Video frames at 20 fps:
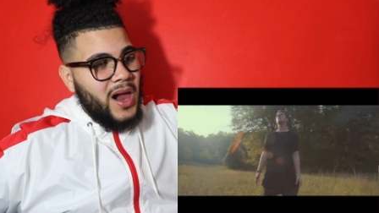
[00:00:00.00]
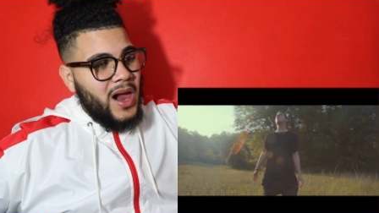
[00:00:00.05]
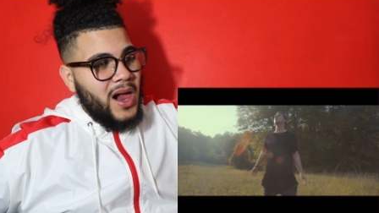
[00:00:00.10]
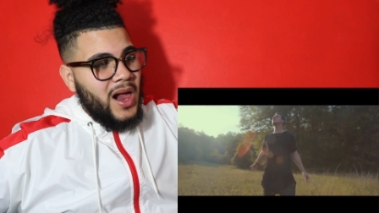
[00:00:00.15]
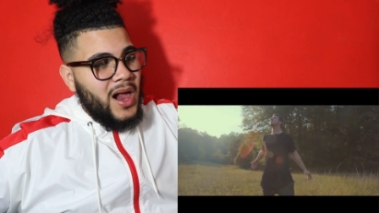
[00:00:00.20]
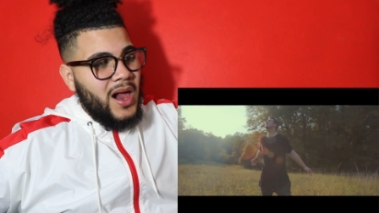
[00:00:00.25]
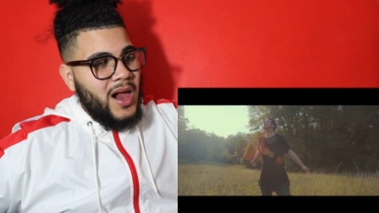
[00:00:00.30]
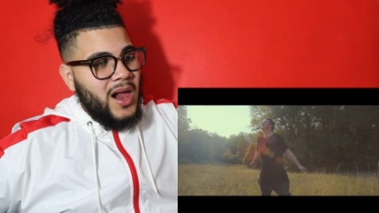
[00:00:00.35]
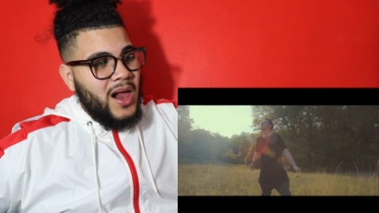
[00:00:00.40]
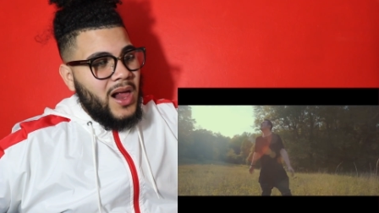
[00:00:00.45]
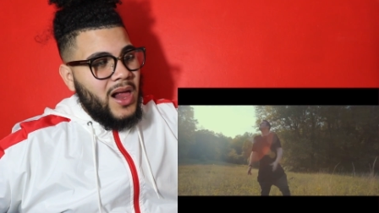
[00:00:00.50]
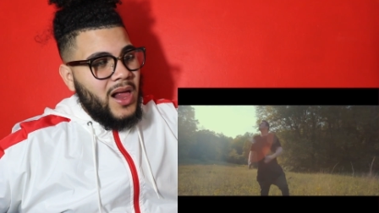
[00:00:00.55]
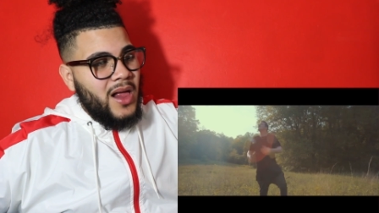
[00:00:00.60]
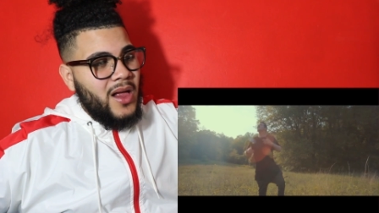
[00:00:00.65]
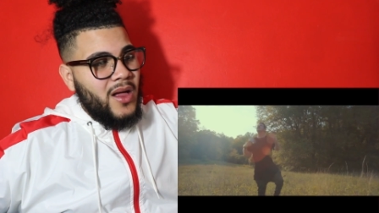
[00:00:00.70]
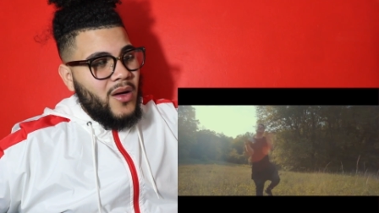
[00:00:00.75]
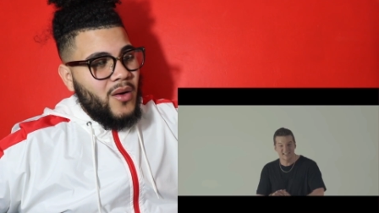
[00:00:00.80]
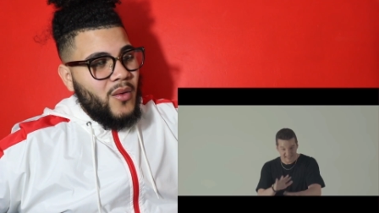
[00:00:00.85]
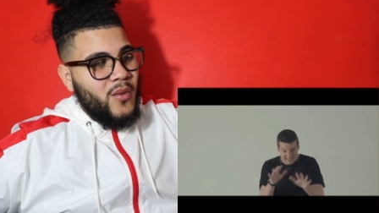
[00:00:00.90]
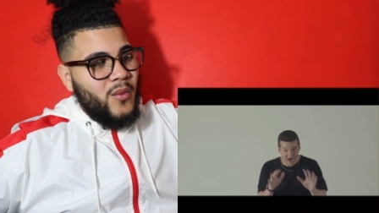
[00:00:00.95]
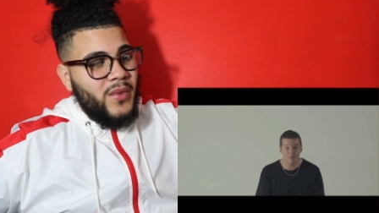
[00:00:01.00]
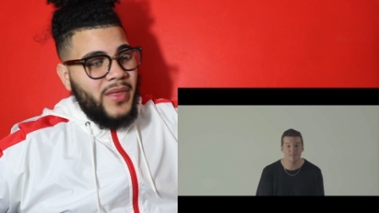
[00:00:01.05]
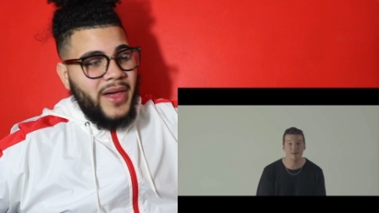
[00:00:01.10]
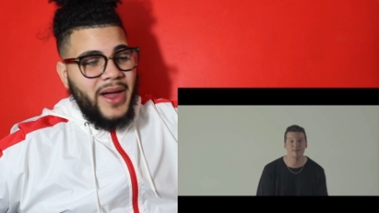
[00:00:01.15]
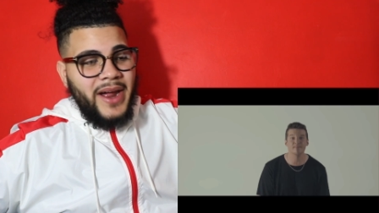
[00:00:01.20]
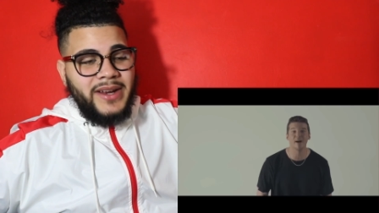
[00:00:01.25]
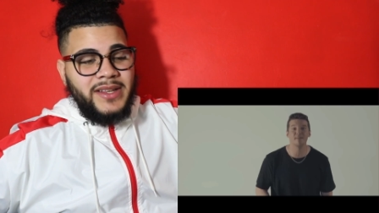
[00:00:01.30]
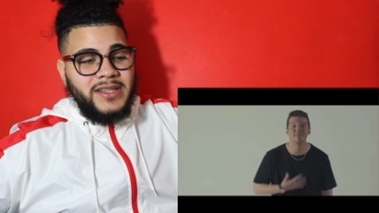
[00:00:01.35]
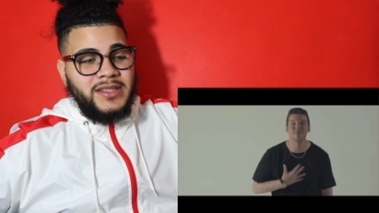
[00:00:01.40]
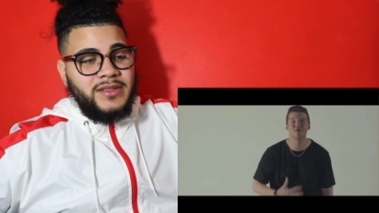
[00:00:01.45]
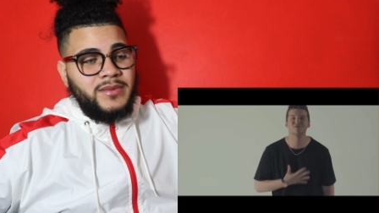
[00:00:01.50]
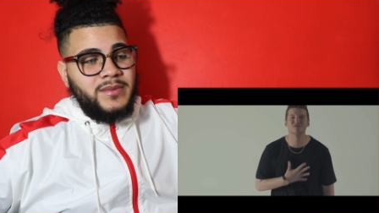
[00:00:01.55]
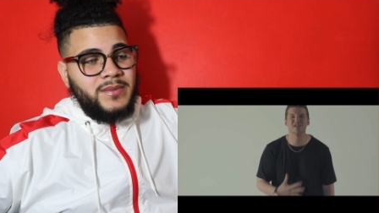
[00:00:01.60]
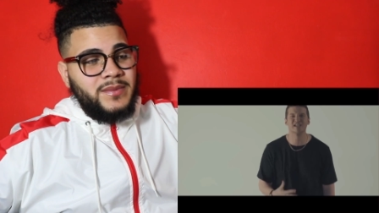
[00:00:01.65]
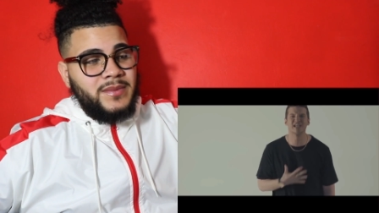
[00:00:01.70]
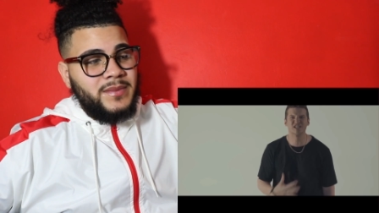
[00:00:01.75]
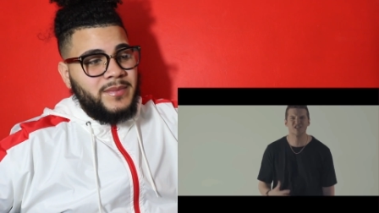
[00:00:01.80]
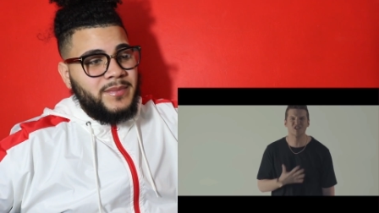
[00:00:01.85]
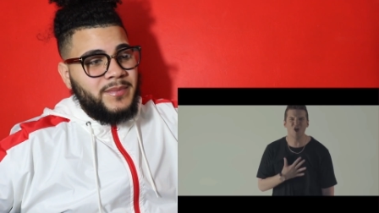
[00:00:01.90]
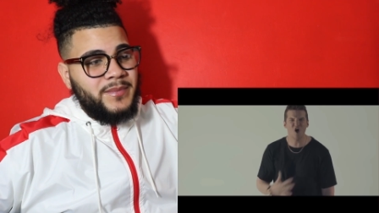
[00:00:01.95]
and don't want to live. And that is my
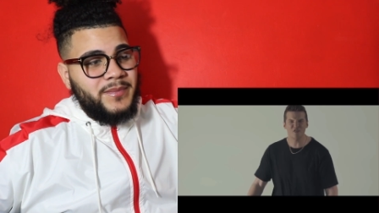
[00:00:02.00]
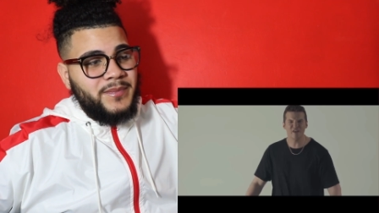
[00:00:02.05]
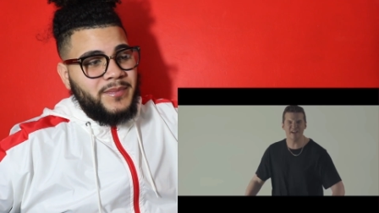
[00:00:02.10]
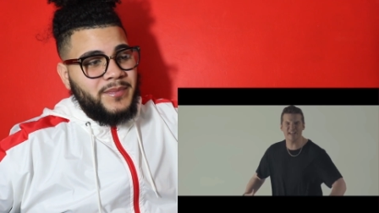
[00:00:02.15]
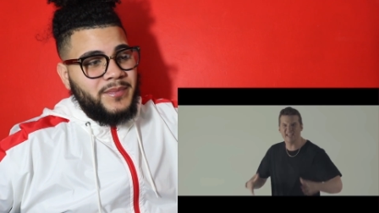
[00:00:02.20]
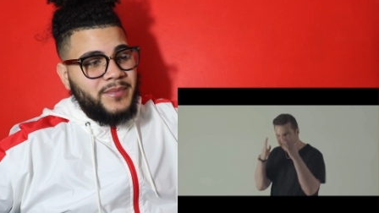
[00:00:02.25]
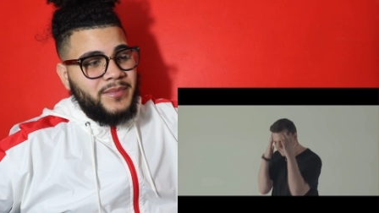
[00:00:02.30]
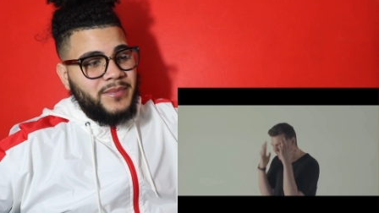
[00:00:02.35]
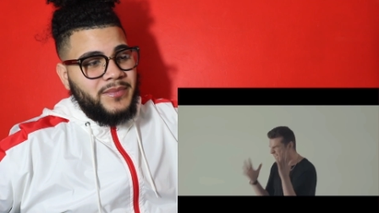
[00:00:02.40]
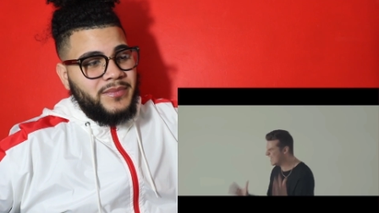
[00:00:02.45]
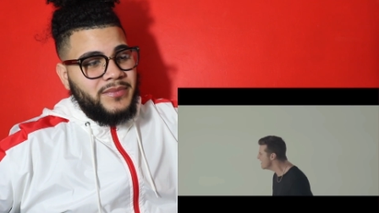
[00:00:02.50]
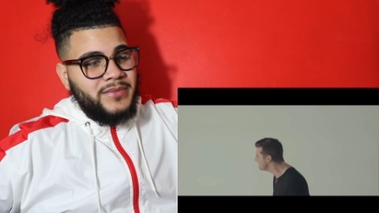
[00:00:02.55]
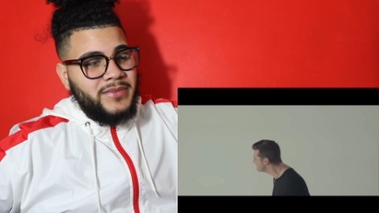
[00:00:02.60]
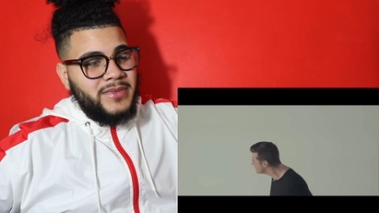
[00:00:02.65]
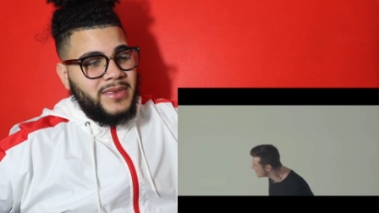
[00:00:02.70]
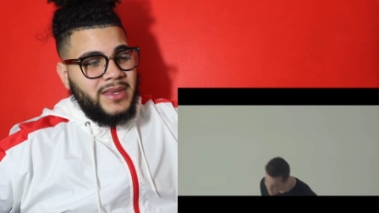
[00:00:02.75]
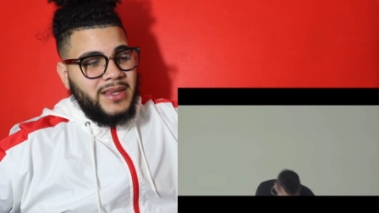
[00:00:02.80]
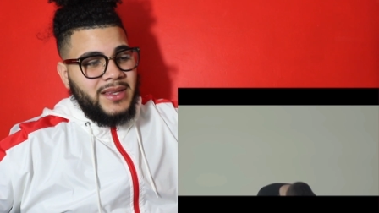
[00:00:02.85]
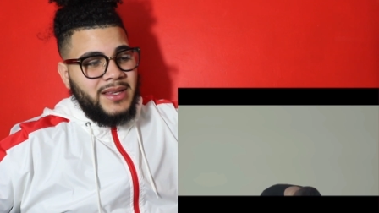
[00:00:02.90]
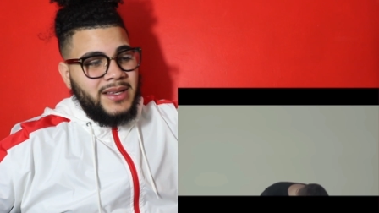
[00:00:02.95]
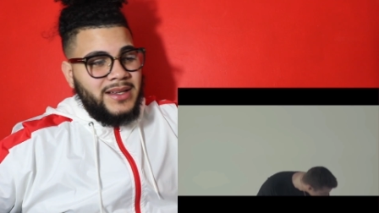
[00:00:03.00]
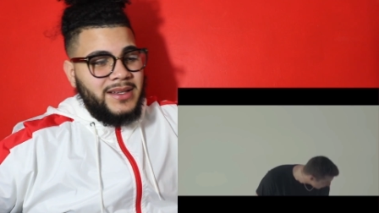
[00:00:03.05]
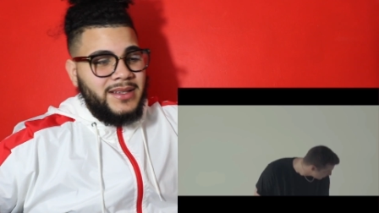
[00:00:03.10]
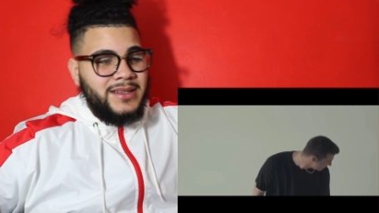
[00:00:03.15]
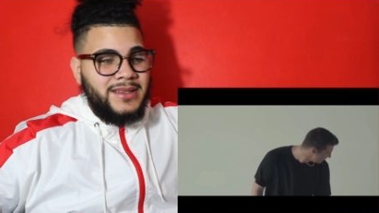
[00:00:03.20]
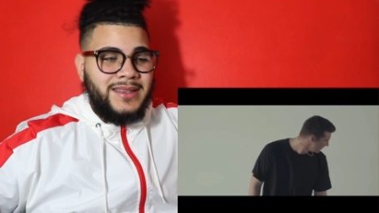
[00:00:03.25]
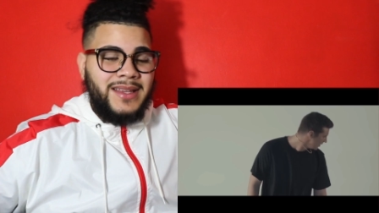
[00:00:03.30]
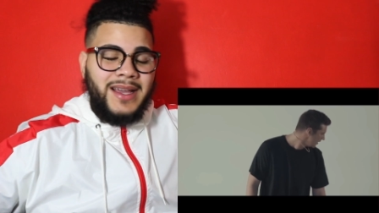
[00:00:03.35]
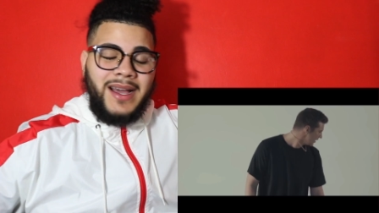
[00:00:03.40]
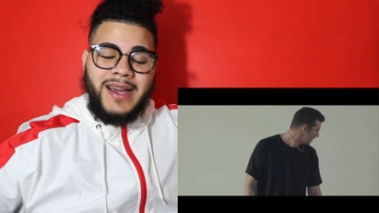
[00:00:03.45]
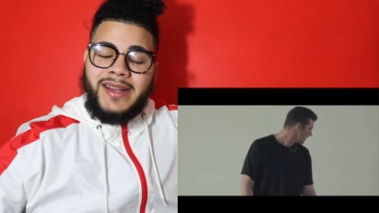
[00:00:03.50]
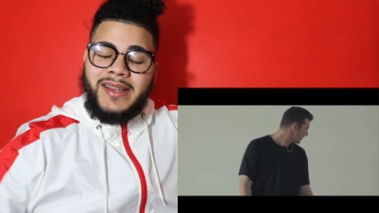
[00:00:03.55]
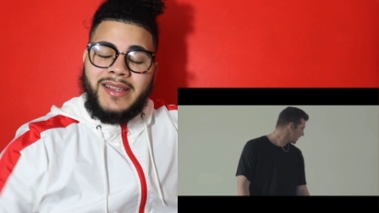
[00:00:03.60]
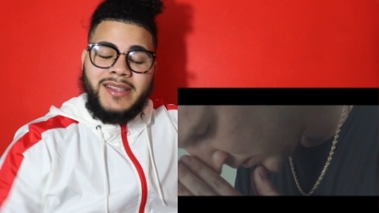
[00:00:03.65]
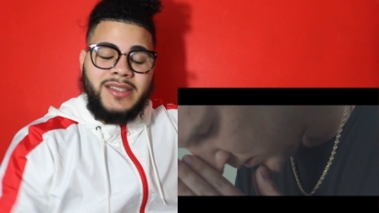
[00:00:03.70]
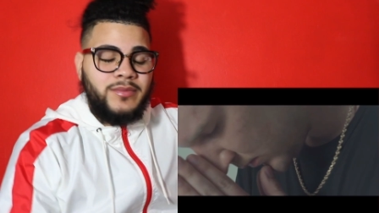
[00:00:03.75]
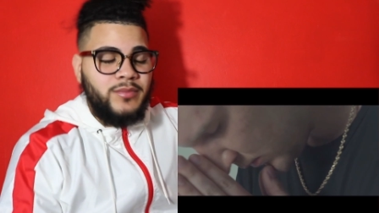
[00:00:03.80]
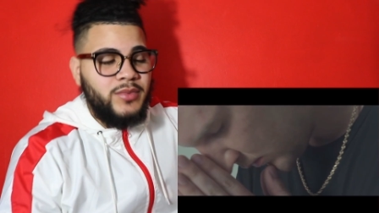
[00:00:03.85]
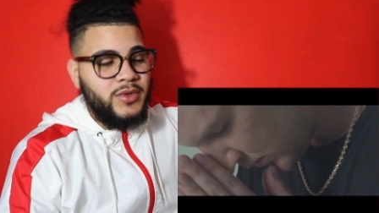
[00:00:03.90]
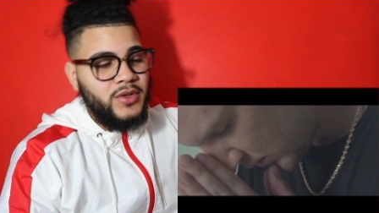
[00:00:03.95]
music is all that can give them hope. That
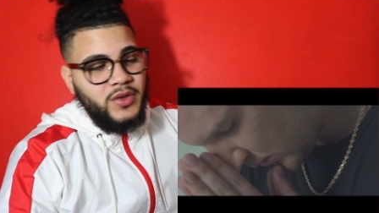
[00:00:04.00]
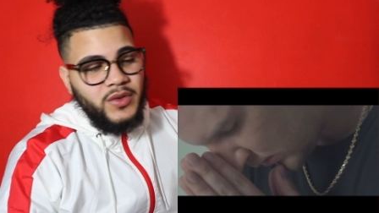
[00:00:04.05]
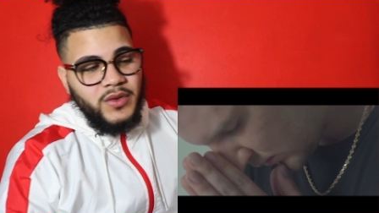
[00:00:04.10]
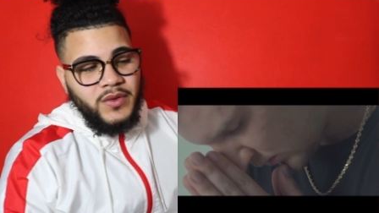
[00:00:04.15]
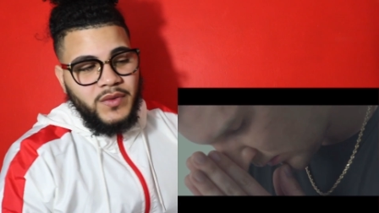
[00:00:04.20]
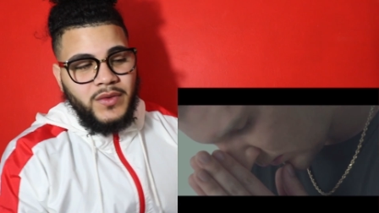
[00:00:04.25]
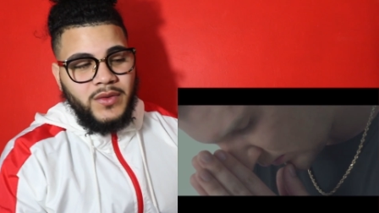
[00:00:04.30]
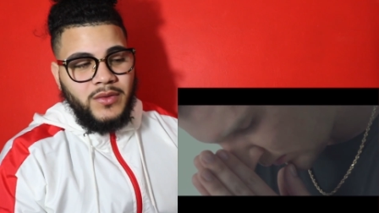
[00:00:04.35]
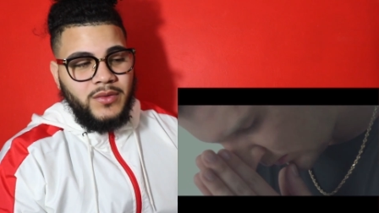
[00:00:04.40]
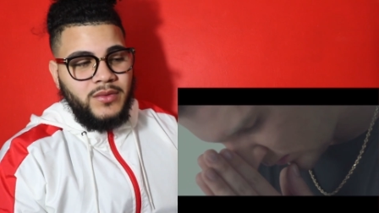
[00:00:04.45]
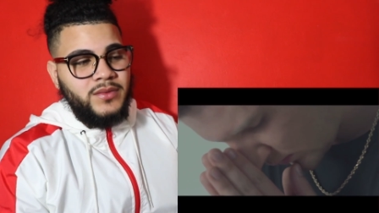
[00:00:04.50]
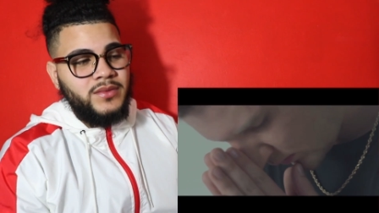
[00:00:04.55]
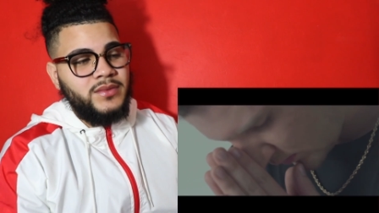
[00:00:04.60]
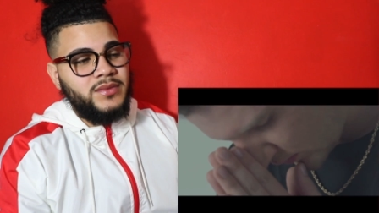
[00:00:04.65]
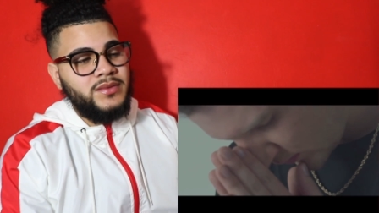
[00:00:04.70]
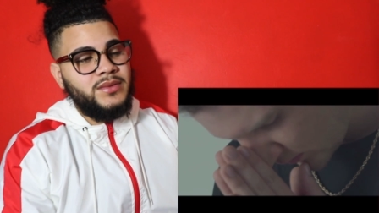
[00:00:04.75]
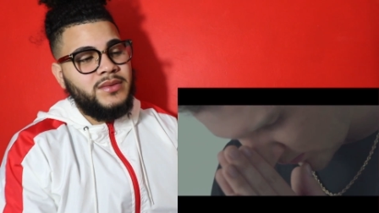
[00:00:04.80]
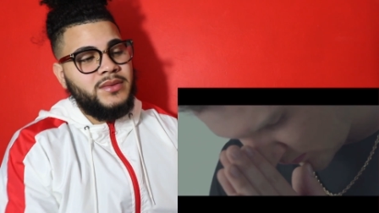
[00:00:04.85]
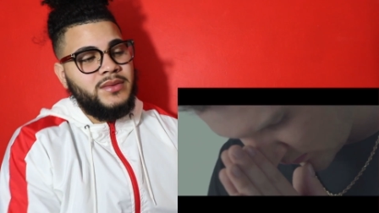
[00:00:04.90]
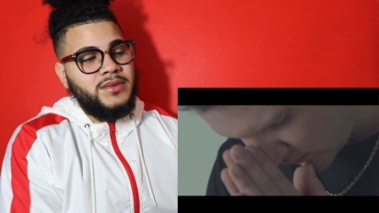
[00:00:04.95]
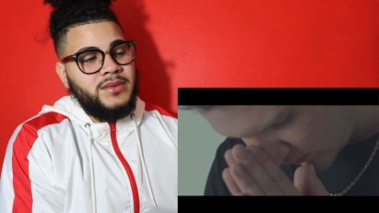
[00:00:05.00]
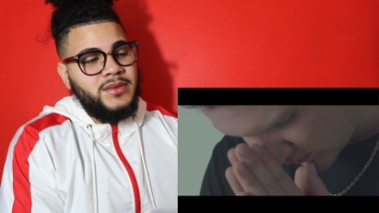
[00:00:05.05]
is beautiful. Yeah.